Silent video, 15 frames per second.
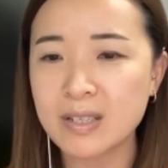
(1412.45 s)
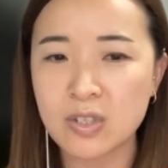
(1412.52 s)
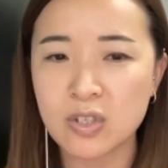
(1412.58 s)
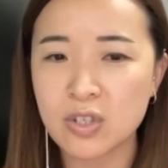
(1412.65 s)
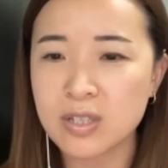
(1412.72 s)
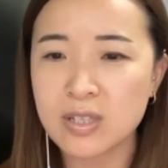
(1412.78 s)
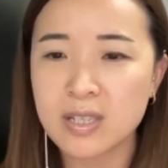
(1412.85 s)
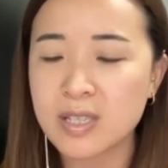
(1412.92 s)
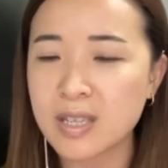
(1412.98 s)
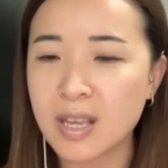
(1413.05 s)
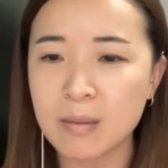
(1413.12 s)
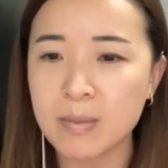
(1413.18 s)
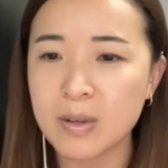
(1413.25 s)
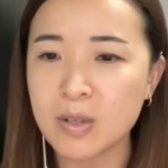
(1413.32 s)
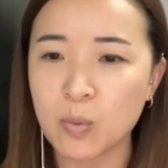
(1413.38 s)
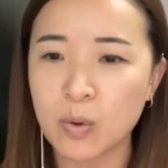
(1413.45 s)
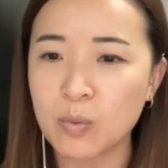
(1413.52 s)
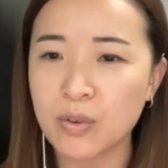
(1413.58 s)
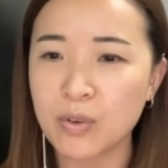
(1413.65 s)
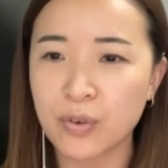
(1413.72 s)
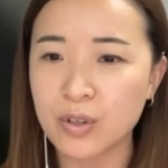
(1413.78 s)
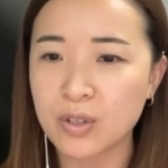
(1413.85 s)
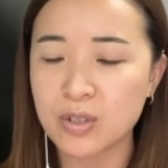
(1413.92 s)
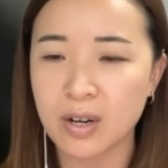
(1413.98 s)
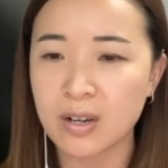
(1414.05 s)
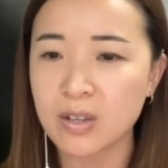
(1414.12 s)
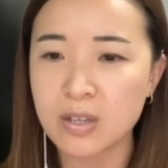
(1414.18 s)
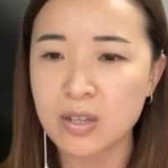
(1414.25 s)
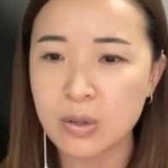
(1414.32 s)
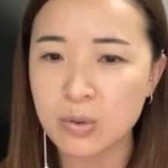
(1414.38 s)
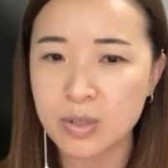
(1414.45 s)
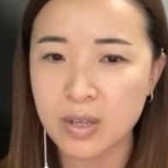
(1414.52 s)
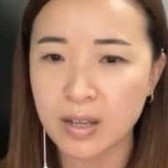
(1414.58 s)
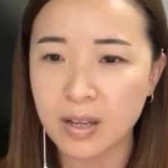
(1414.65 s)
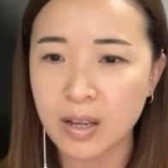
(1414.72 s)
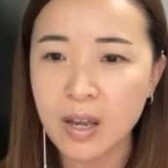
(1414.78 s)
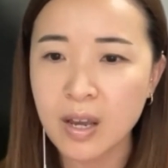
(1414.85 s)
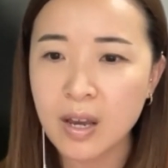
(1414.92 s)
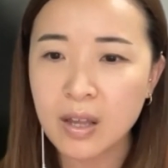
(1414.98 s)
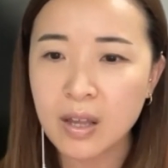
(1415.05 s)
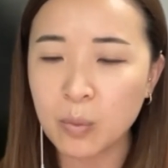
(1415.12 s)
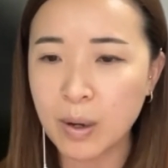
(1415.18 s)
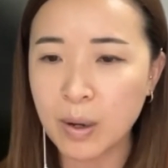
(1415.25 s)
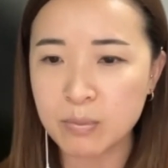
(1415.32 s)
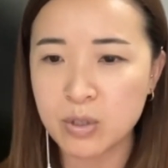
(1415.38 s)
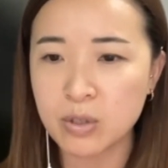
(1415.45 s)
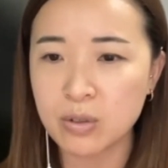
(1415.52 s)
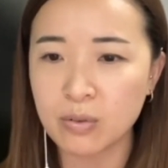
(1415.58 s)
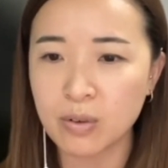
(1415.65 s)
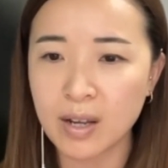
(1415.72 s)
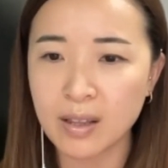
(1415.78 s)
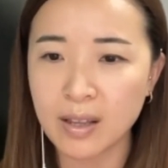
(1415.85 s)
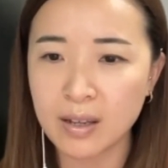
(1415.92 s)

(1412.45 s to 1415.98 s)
It's just the same as when we first started using the web too, right?